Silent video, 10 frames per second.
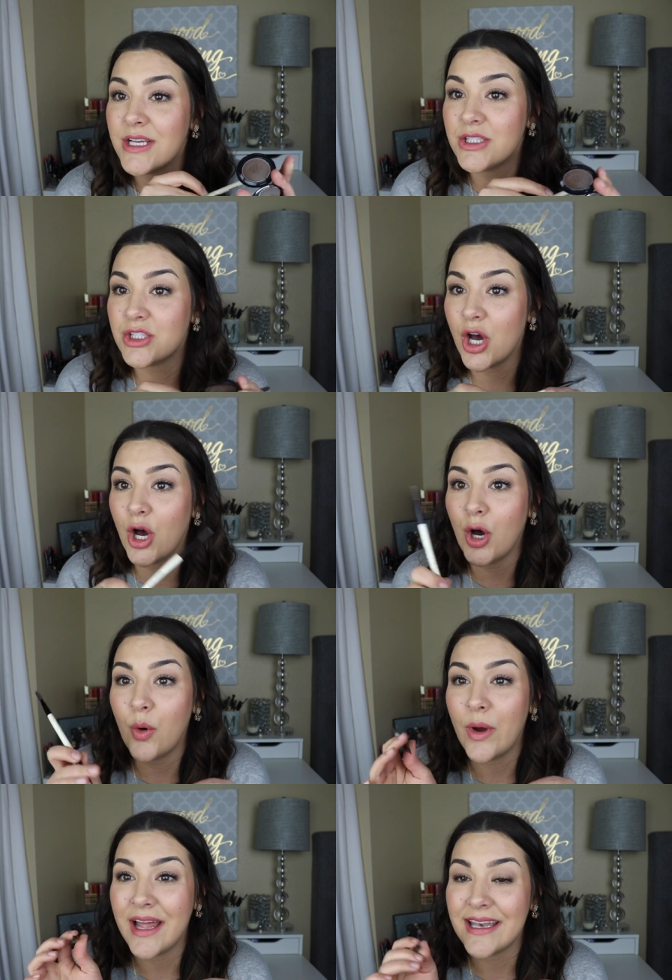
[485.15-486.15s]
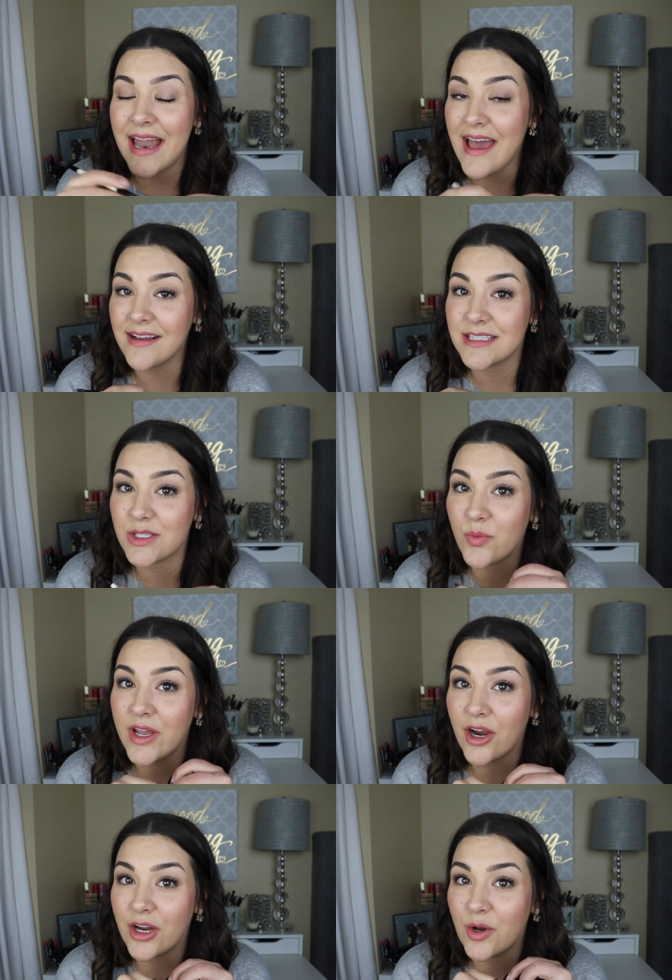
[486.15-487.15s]
So next
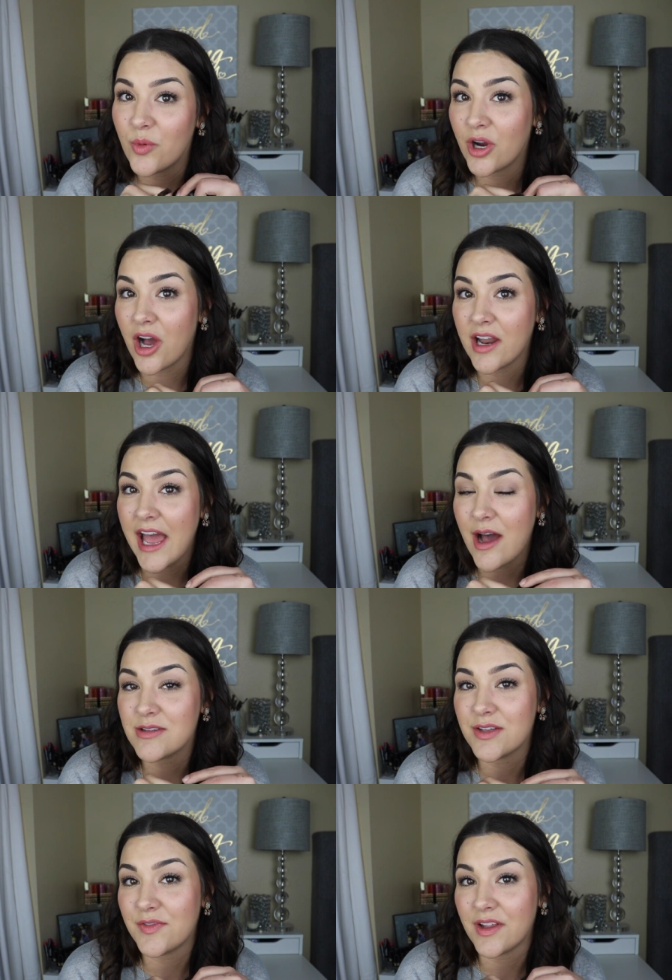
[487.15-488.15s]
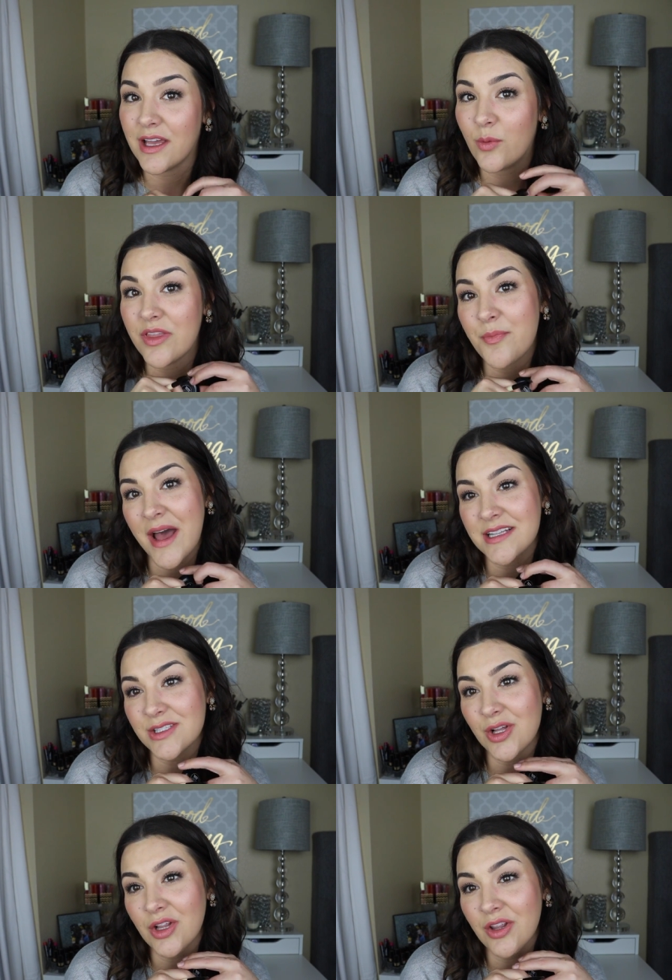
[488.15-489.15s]
we are going to work on how to fill in with
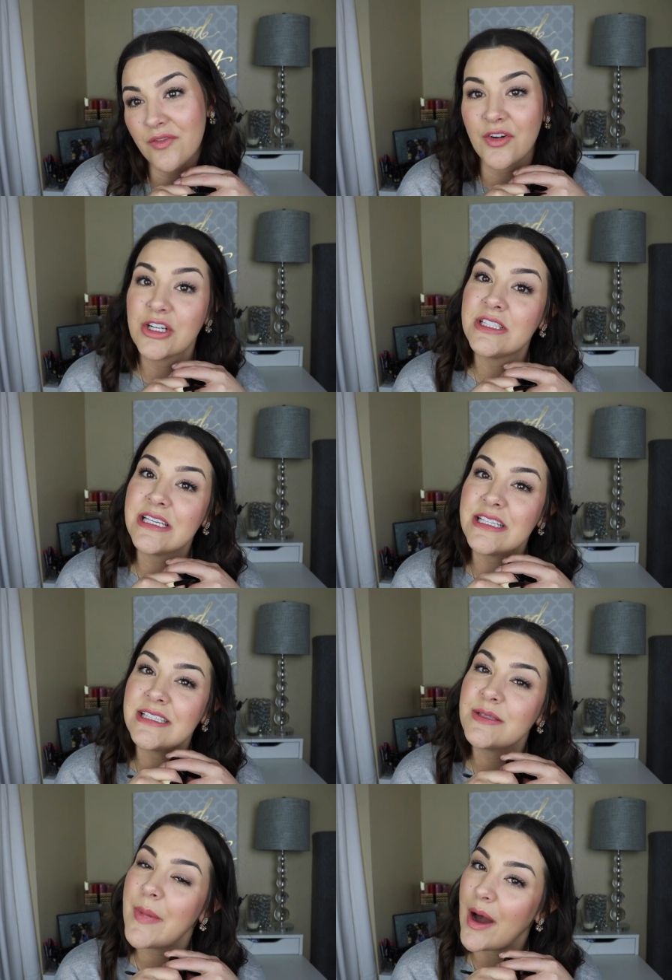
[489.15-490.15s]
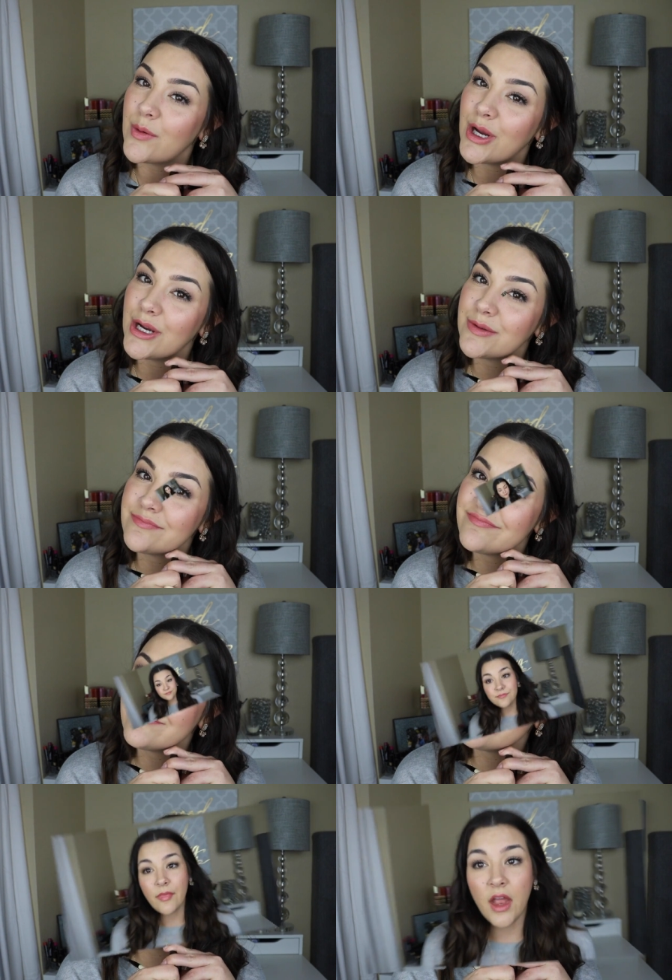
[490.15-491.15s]
pencil versus powder.
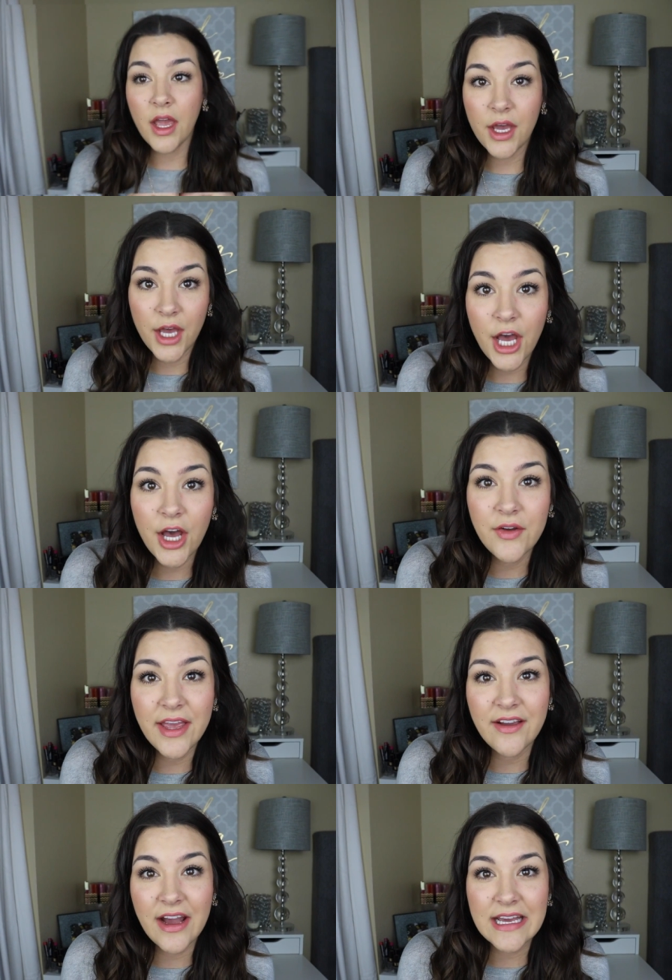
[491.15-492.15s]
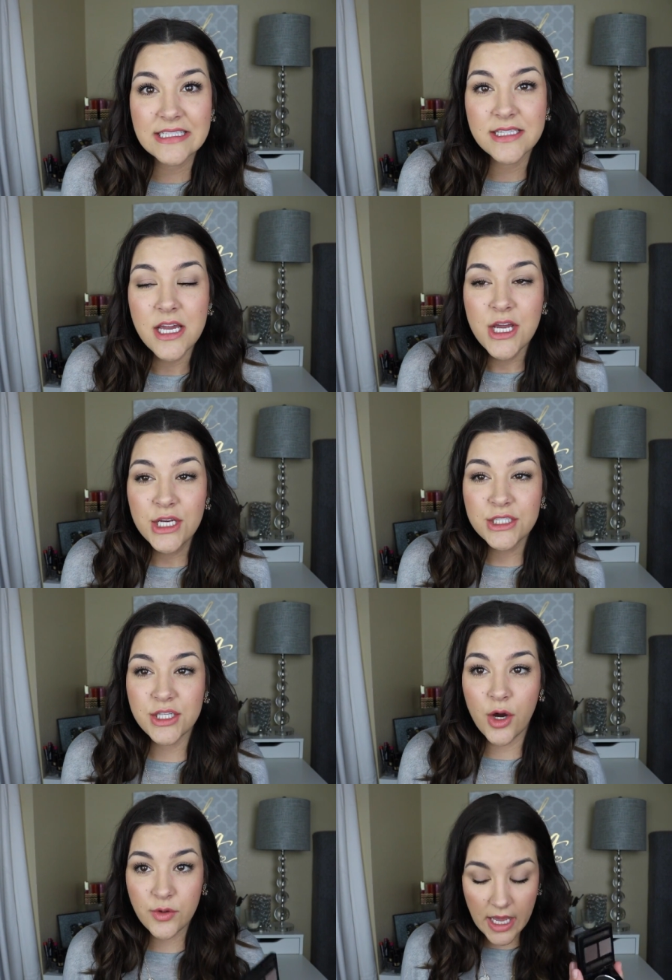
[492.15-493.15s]
Okay guys,
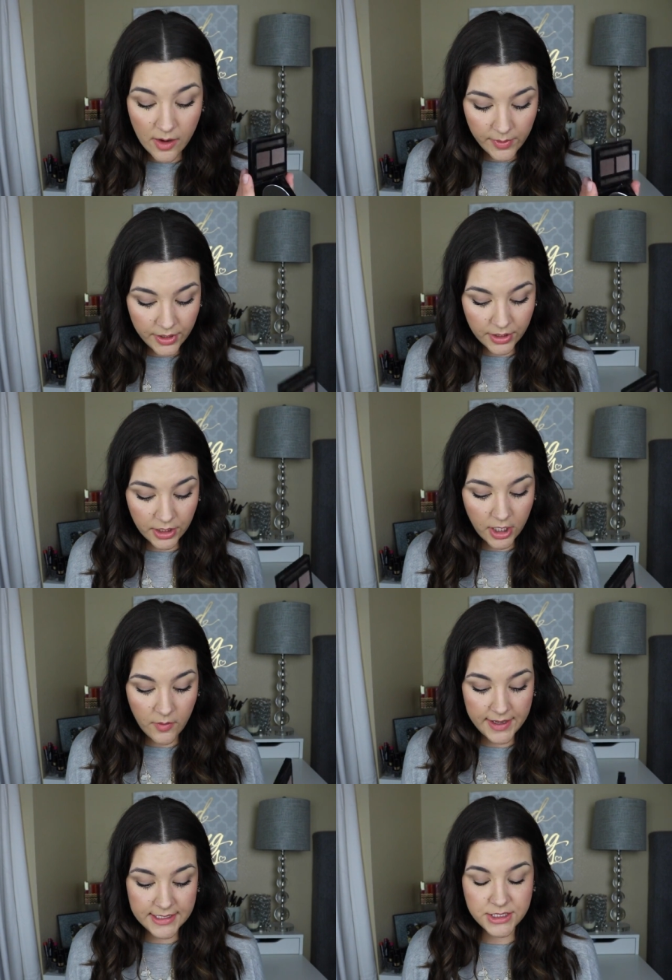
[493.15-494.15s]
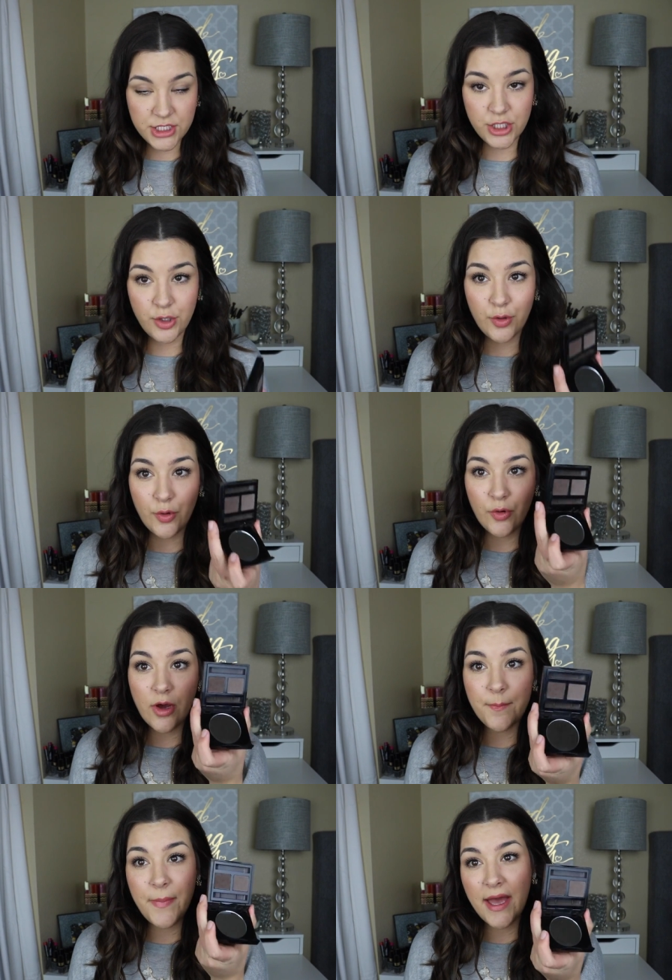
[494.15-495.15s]
so now we are going to go into
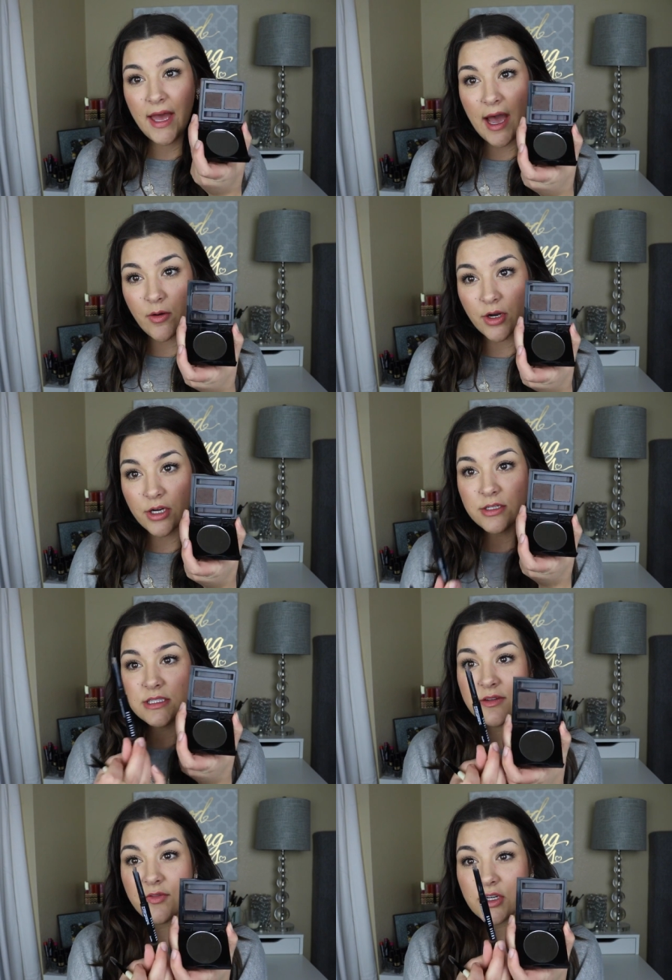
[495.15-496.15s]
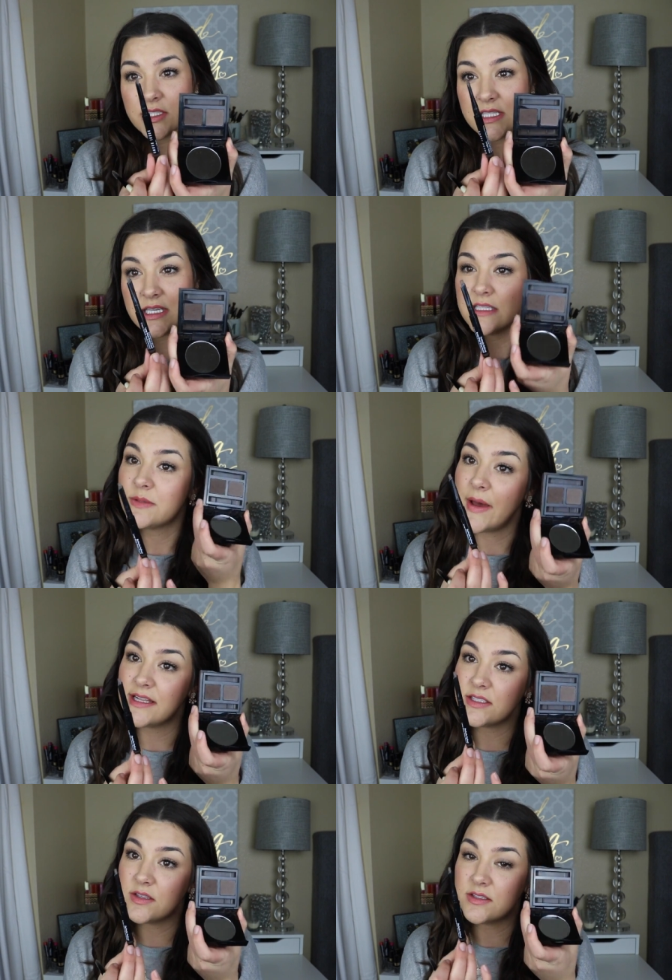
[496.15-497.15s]
powders versus
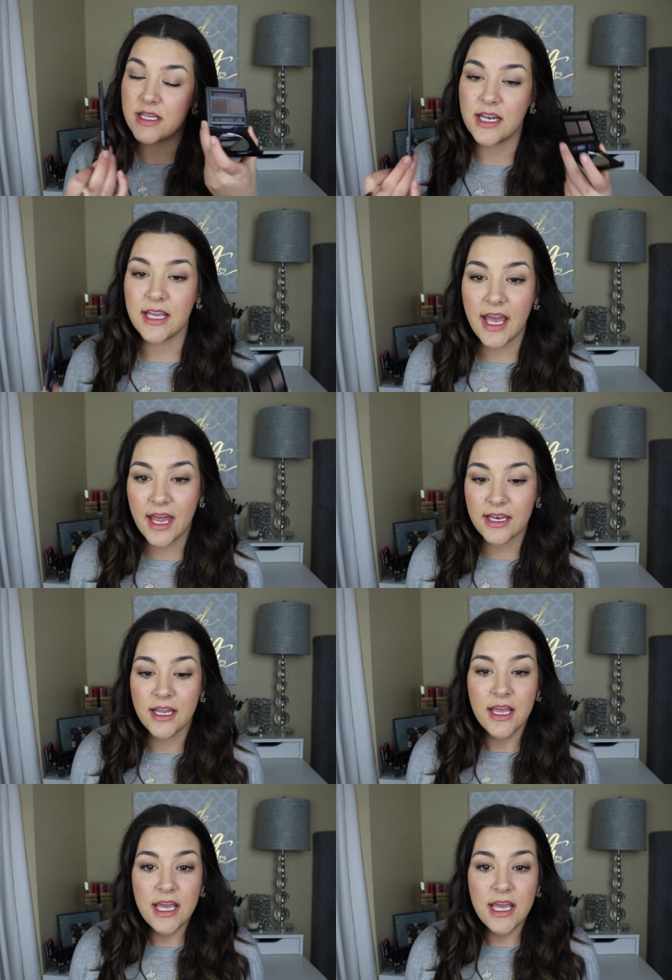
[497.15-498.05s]
pencils, and again,